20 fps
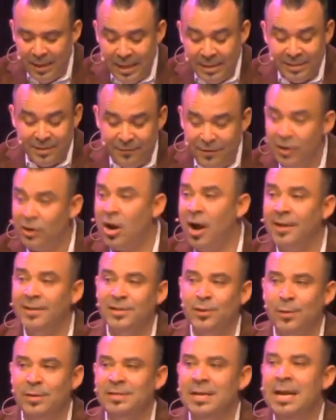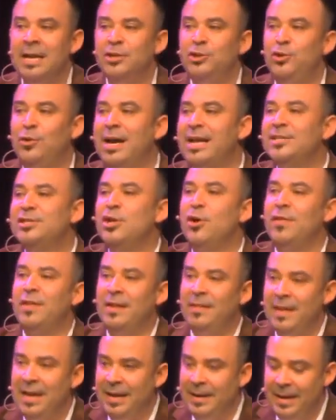Severe consequence. Do you guys know that
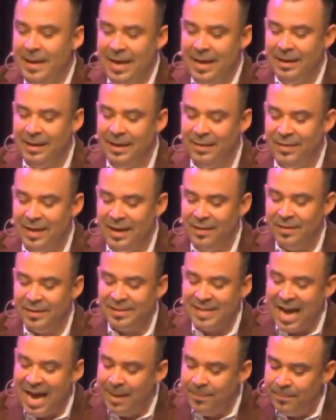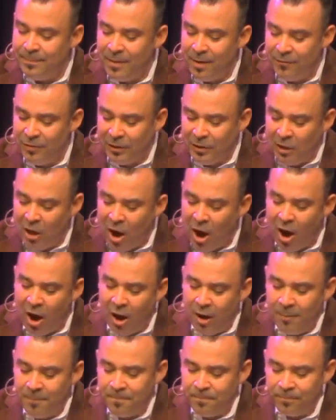in, in, in, that in the time of the
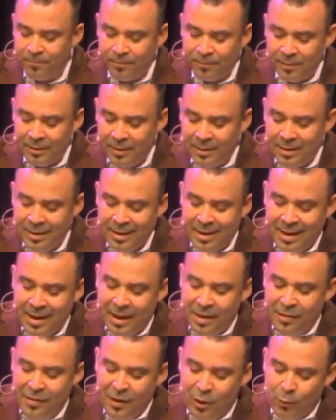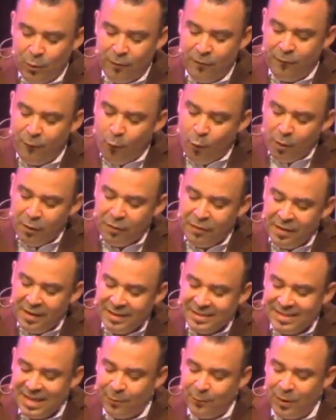law, there were four
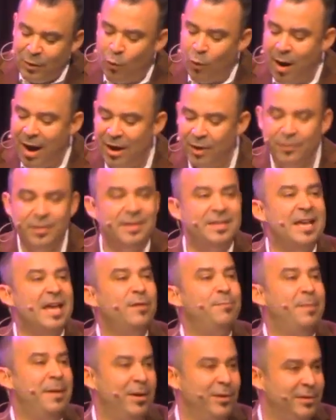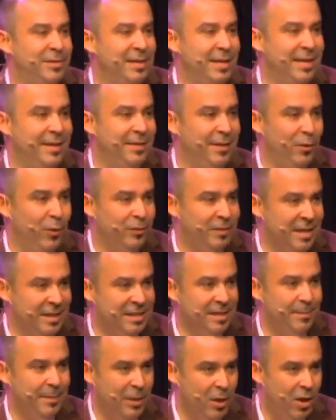things that required the death penalty in the Old
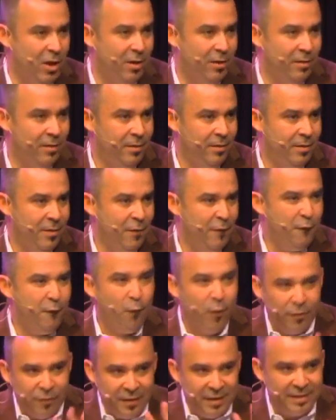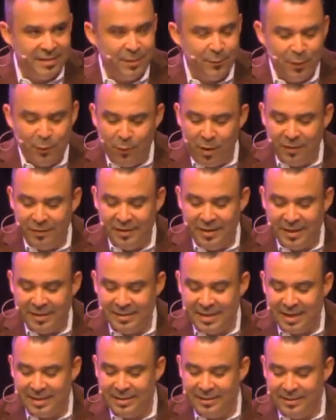Testament law? Four things that required the death,
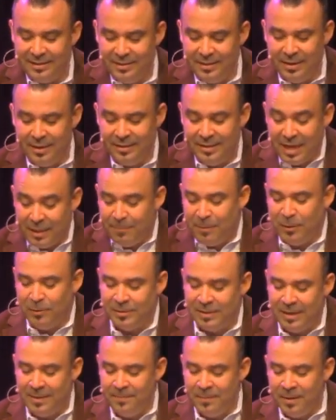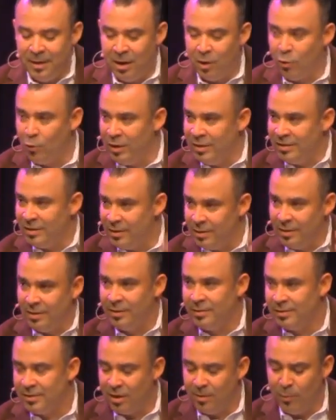te- the death penalty according to the
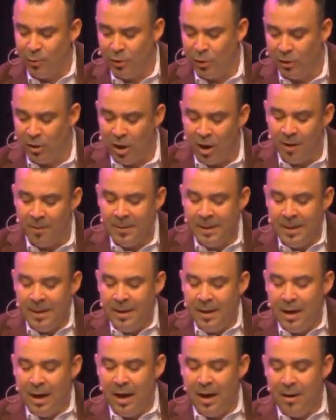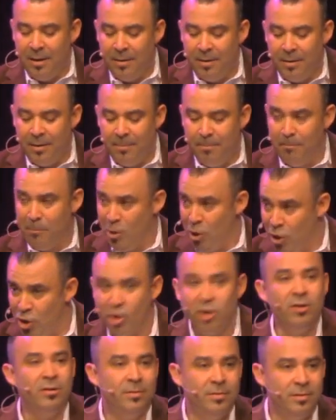ceremonial law uh,
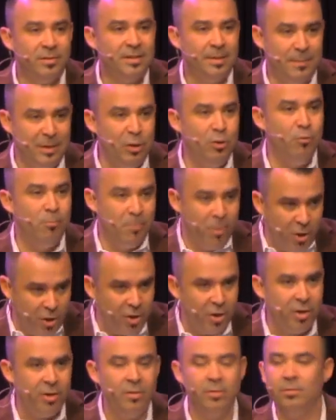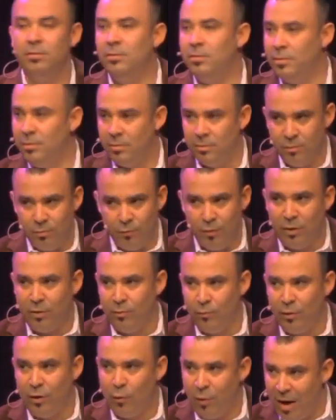murder, somebody who murdered re-
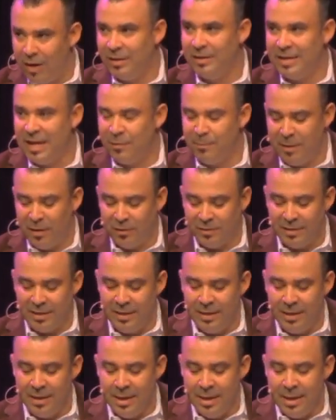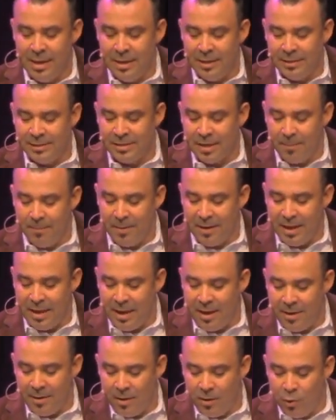required a death penalty,
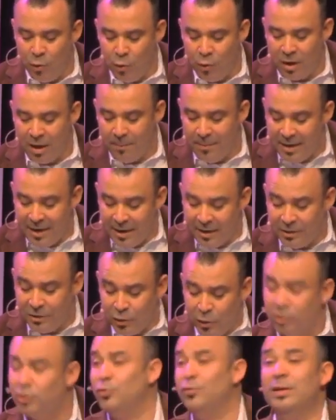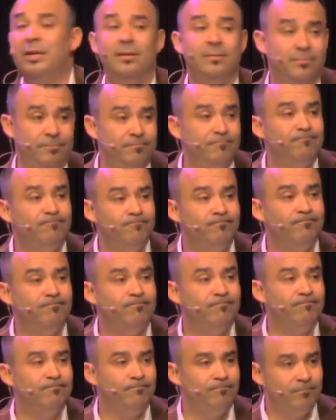somebody who committed adultery
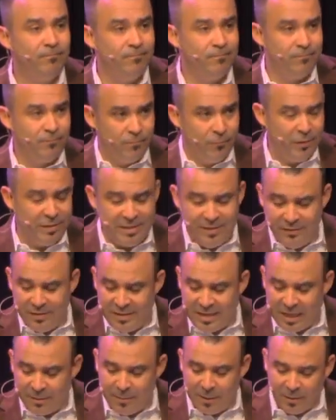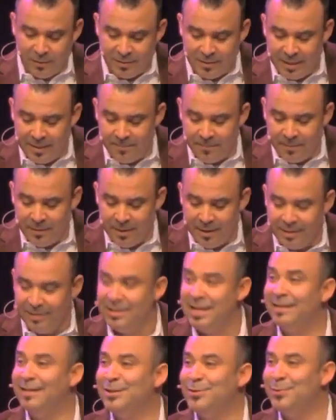received the death penalty
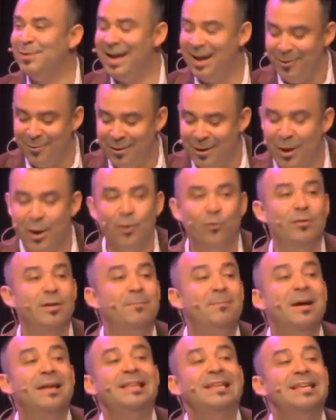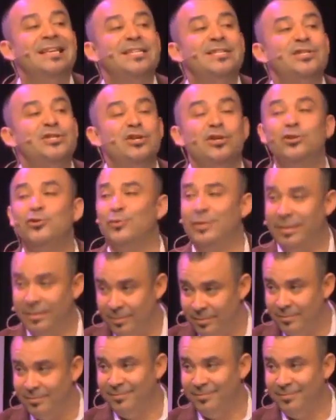Check this one out rebellious children.